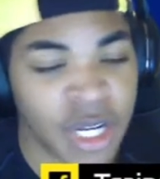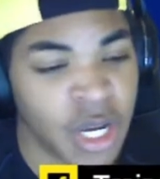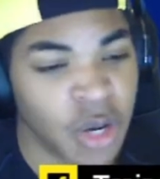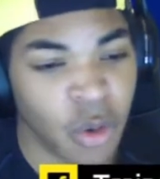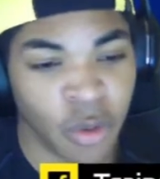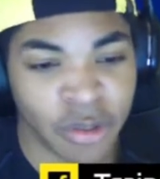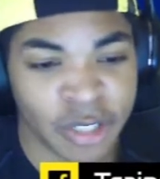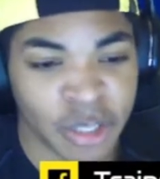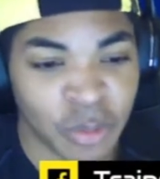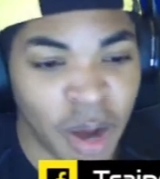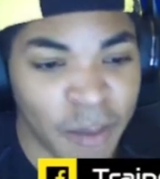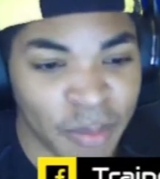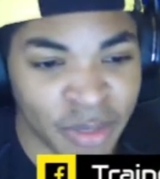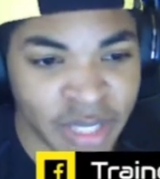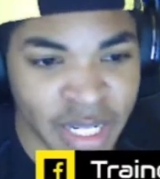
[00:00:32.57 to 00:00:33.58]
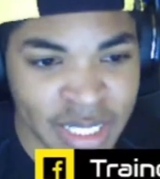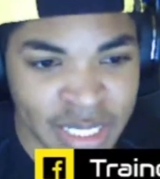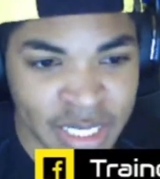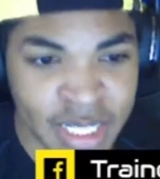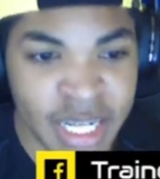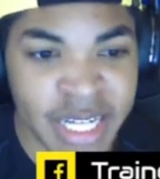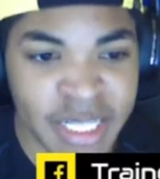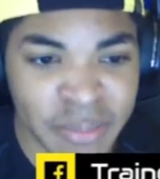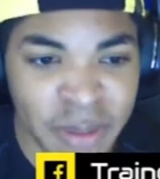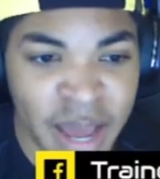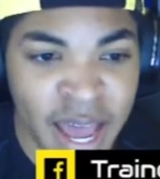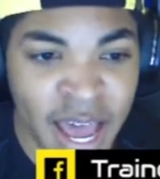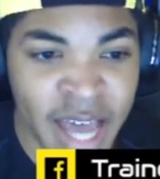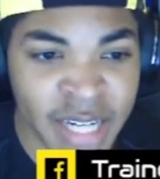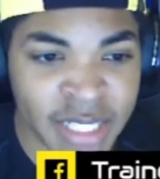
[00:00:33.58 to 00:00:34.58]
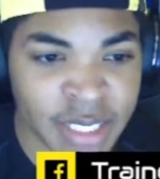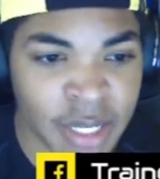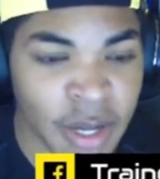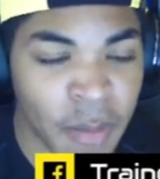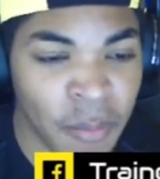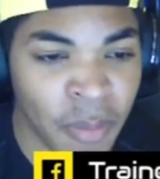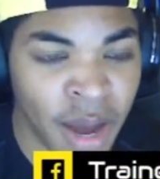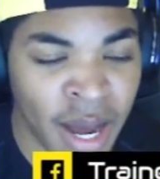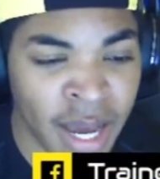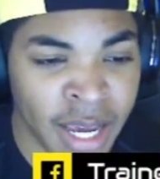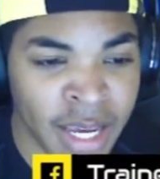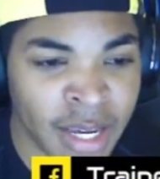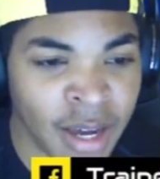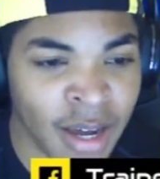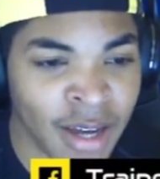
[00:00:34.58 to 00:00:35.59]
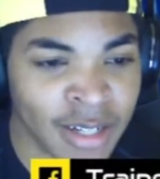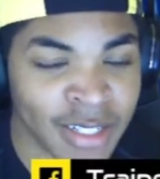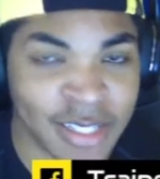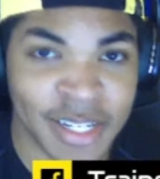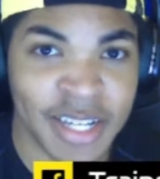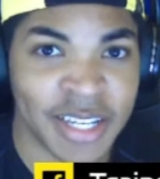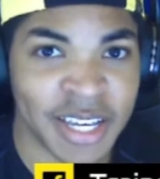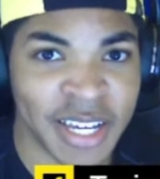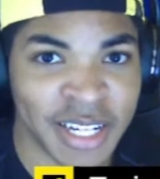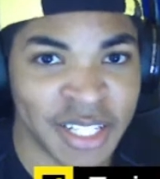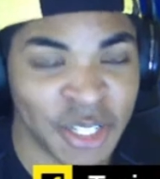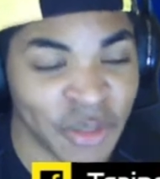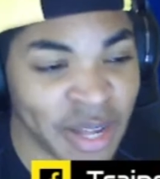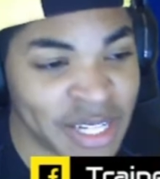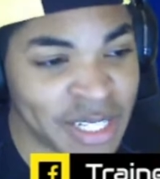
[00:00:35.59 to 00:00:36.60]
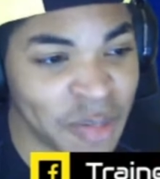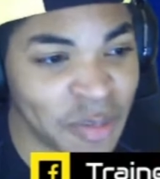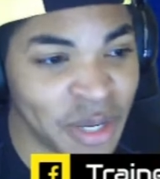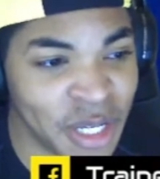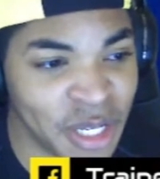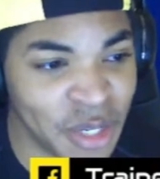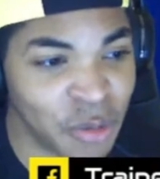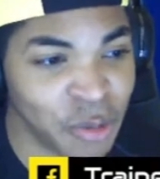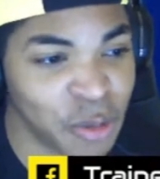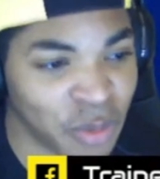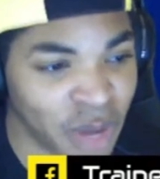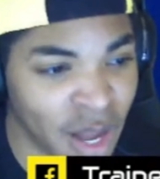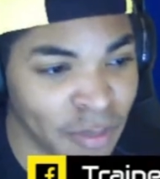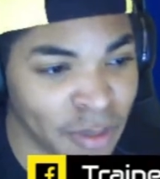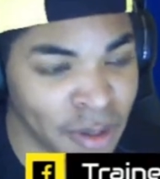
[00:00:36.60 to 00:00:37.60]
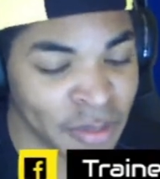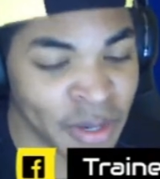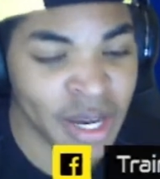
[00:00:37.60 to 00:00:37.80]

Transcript: or Swampert that sneaks past my Seaking. So that's going to be a huge problem.